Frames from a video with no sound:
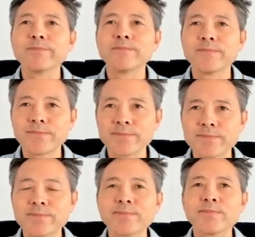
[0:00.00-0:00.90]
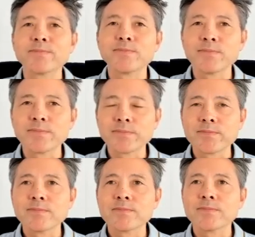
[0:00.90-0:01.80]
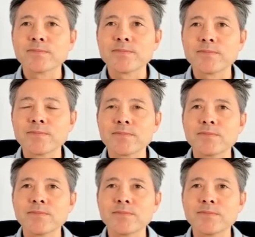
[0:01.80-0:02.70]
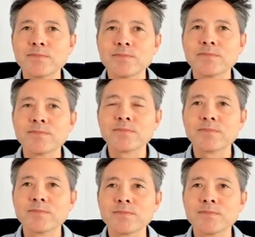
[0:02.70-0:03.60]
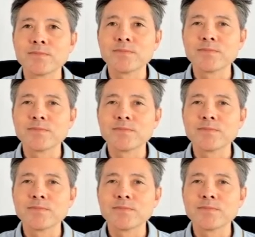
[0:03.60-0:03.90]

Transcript: (silent)